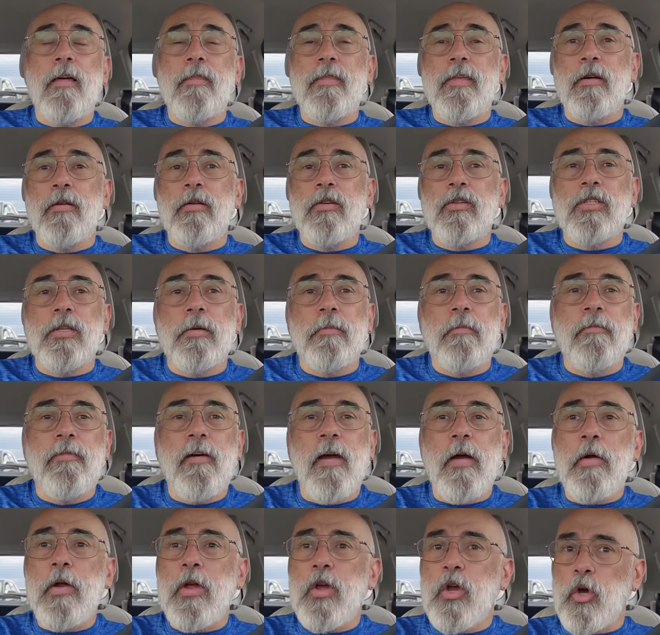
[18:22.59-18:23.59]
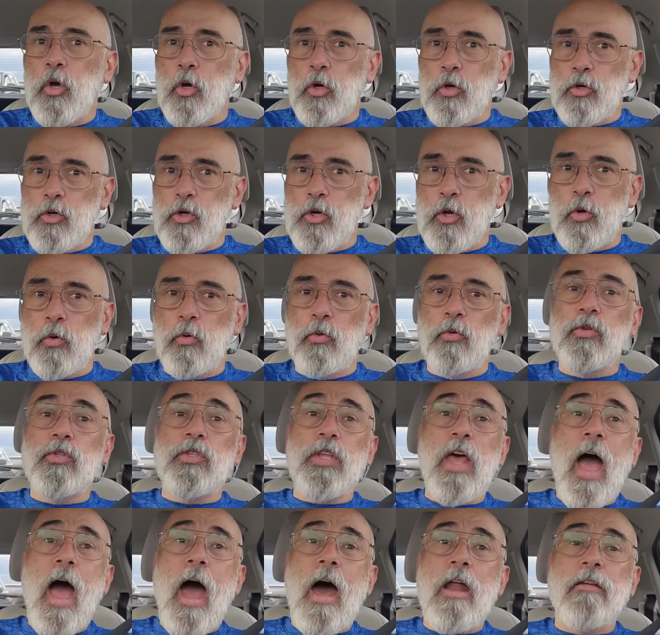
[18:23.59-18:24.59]
there is some very good
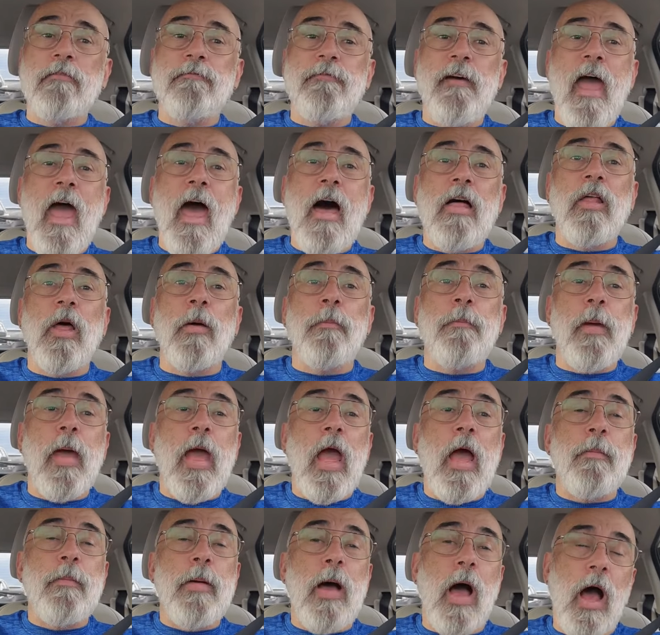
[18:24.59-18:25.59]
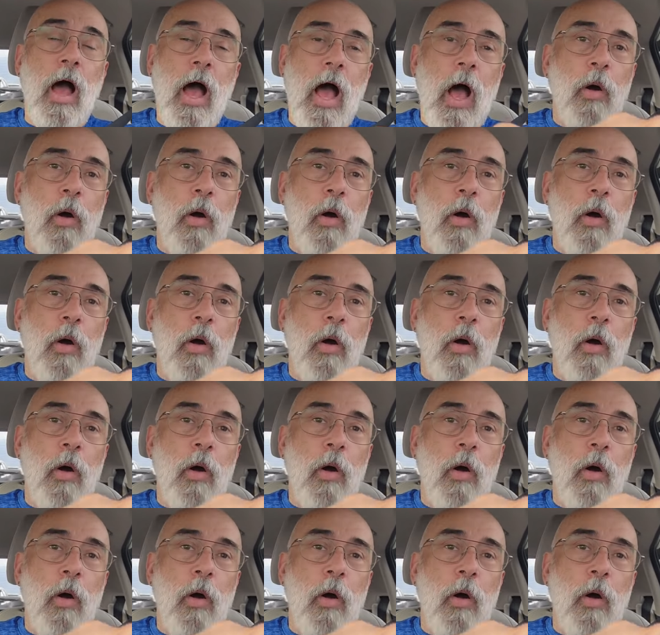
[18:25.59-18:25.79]
news out of Alabama.